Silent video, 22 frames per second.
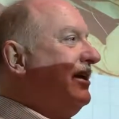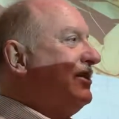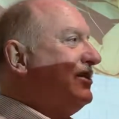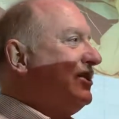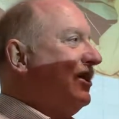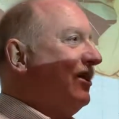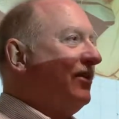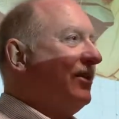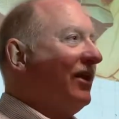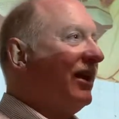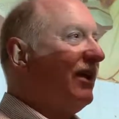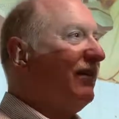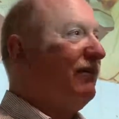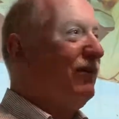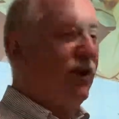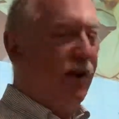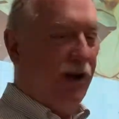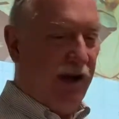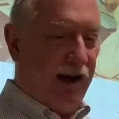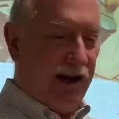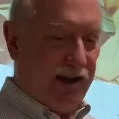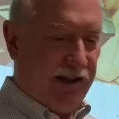So I think of
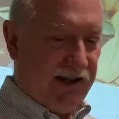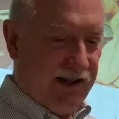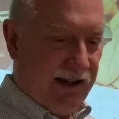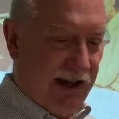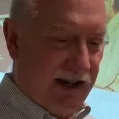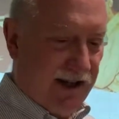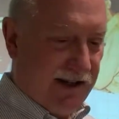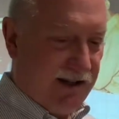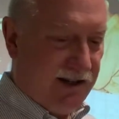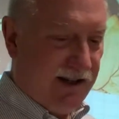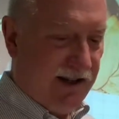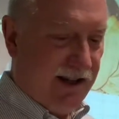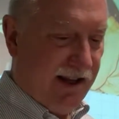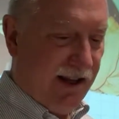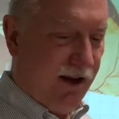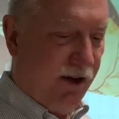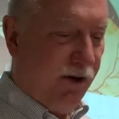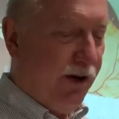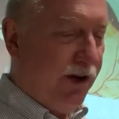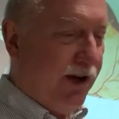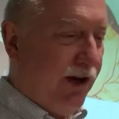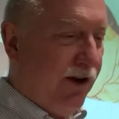Unix as
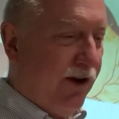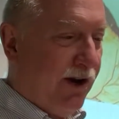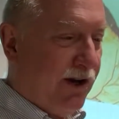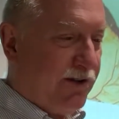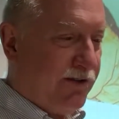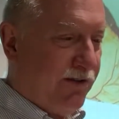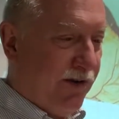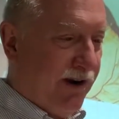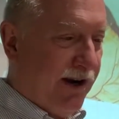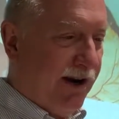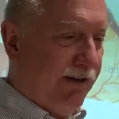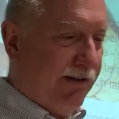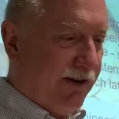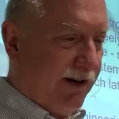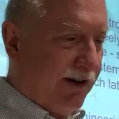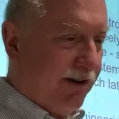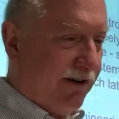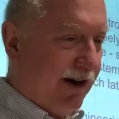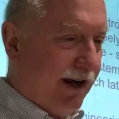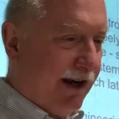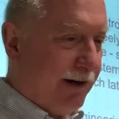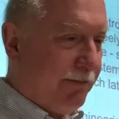learn Unix
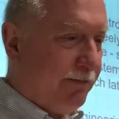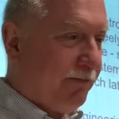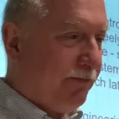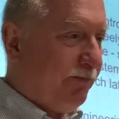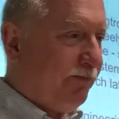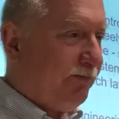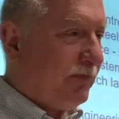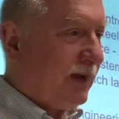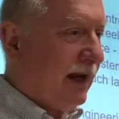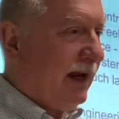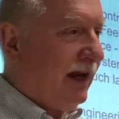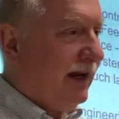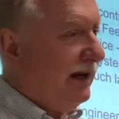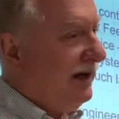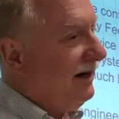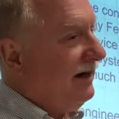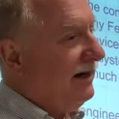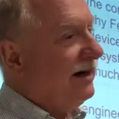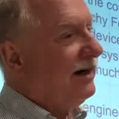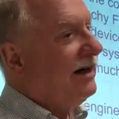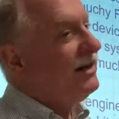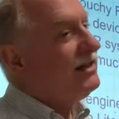forever, right?
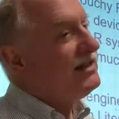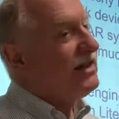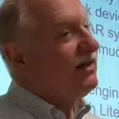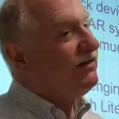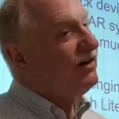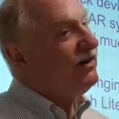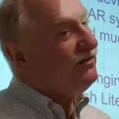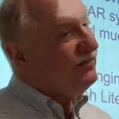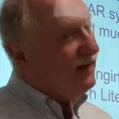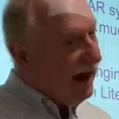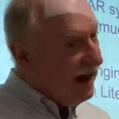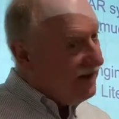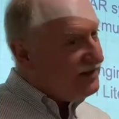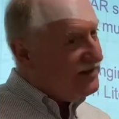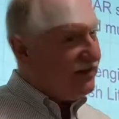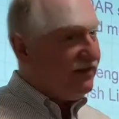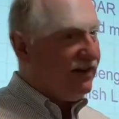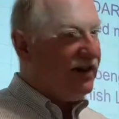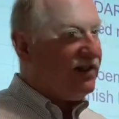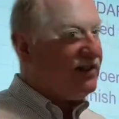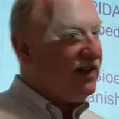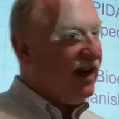1975,
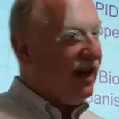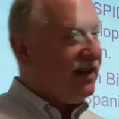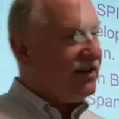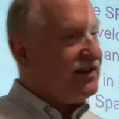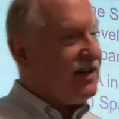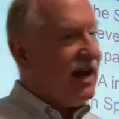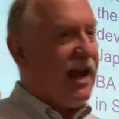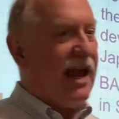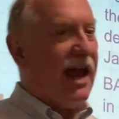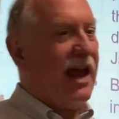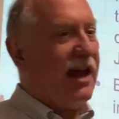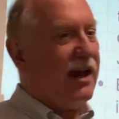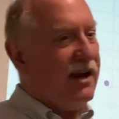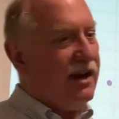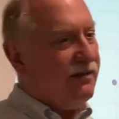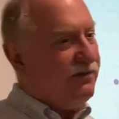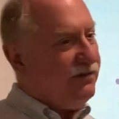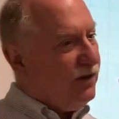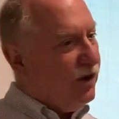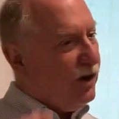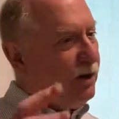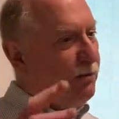76, I added
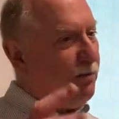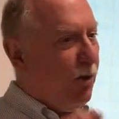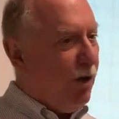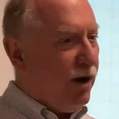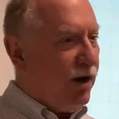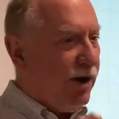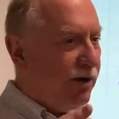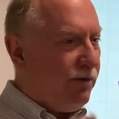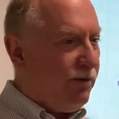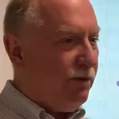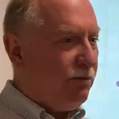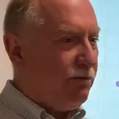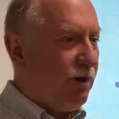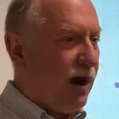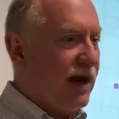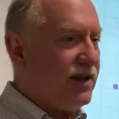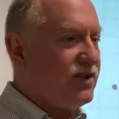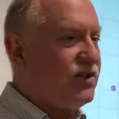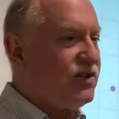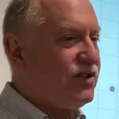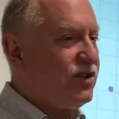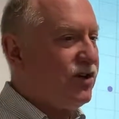a floating point
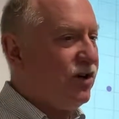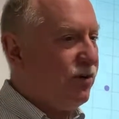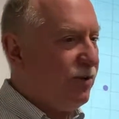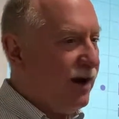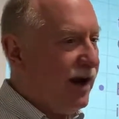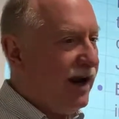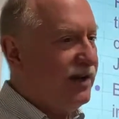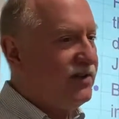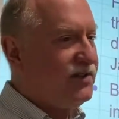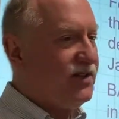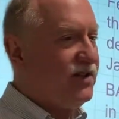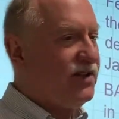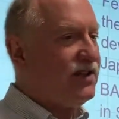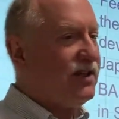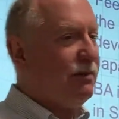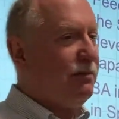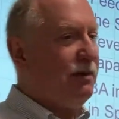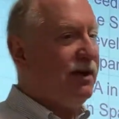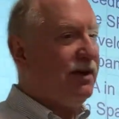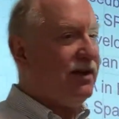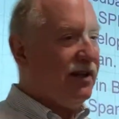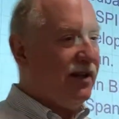processor array
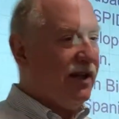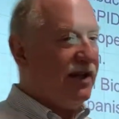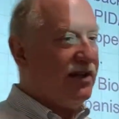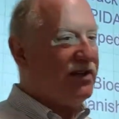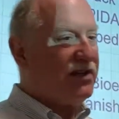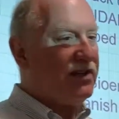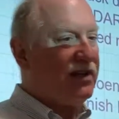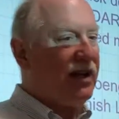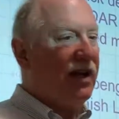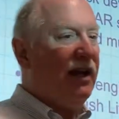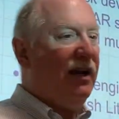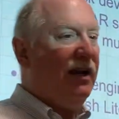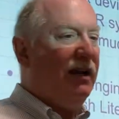system into this.